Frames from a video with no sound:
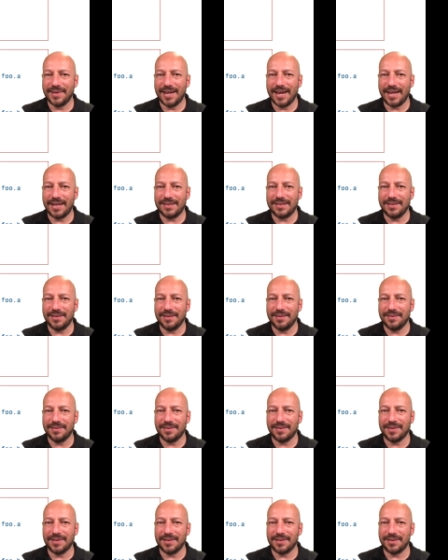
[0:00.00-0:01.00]
has
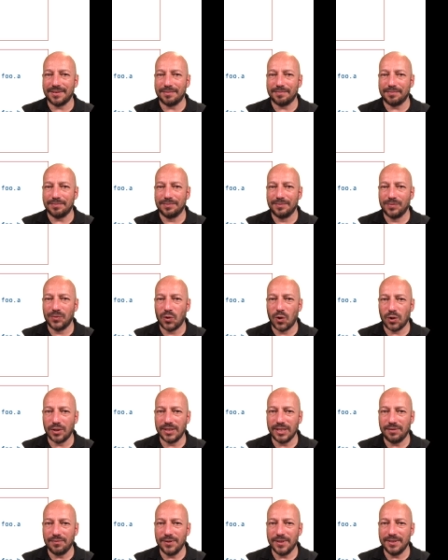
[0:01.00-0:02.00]
the
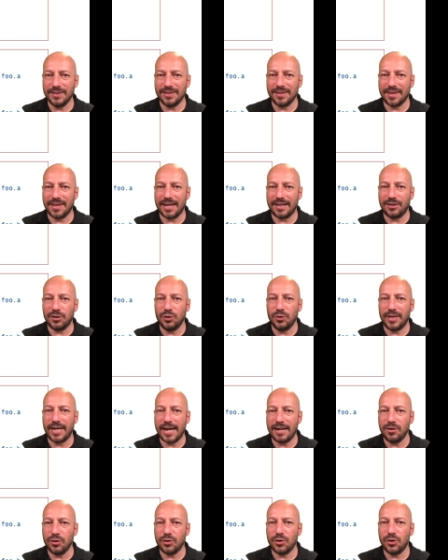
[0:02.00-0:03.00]
consequence that you
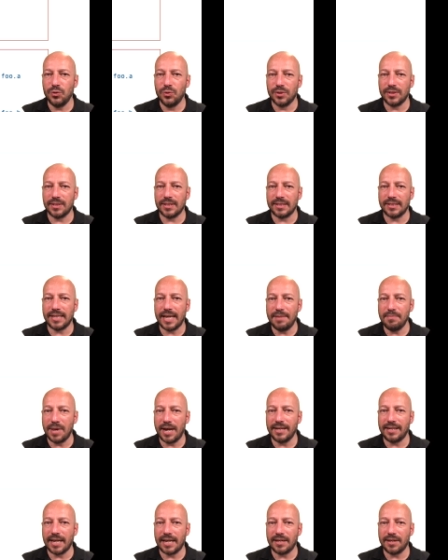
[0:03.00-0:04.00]
cannot use the same
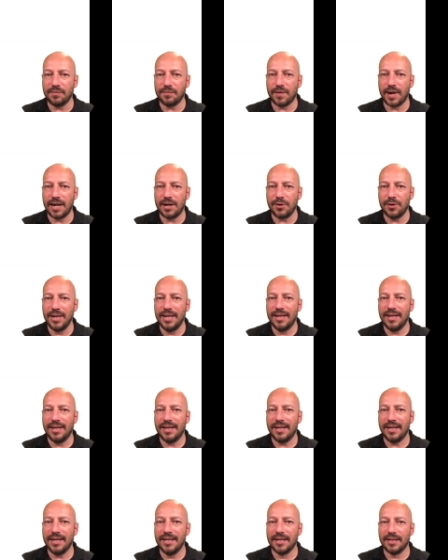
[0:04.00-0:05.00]
identifier
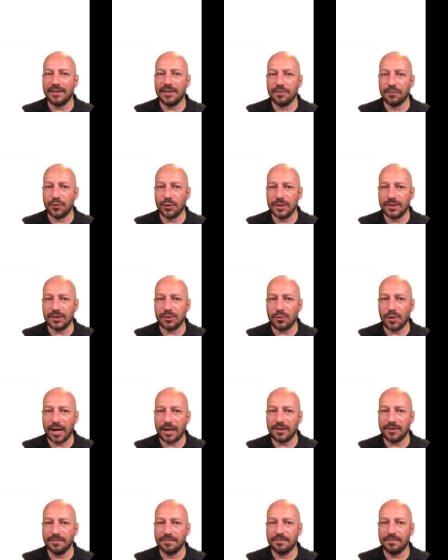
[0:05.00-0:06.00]
in a different
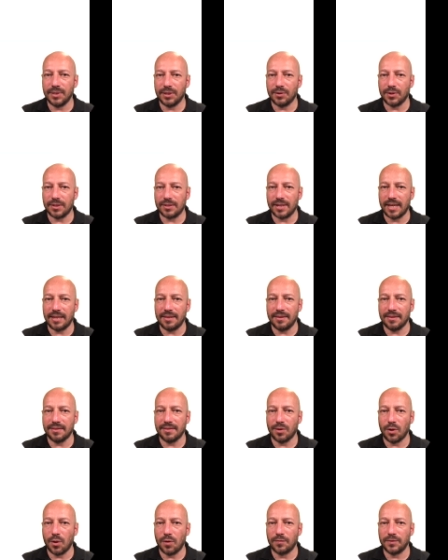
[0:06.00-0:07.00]
struct, because then
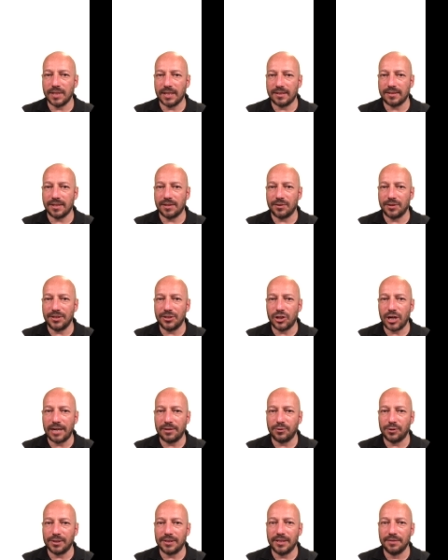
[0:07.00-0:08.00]
the offsets are in
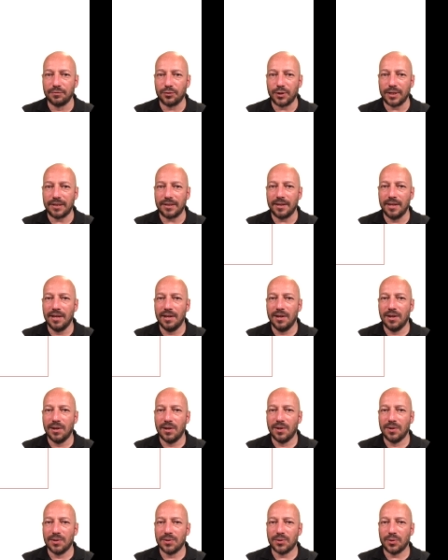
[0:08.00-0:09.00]
general different.
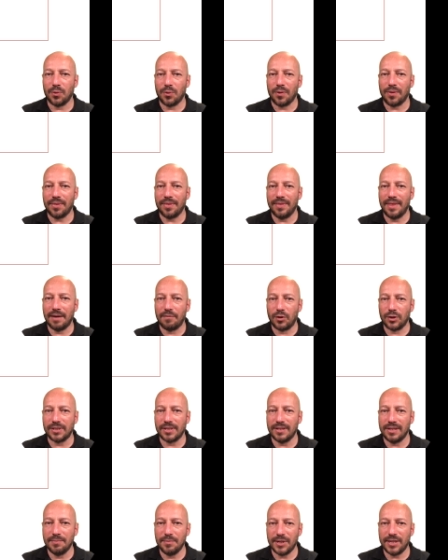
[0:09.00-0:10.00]
So there was
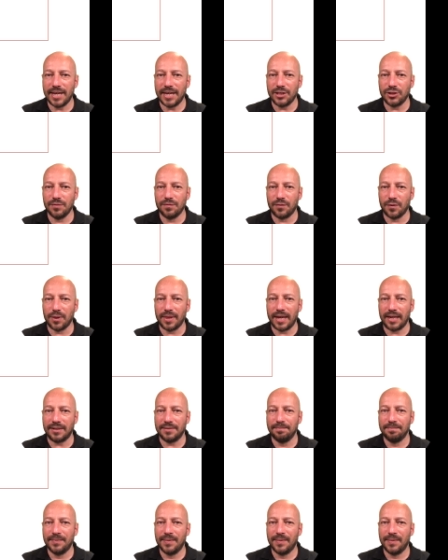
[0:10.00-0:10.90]
a limitation for that.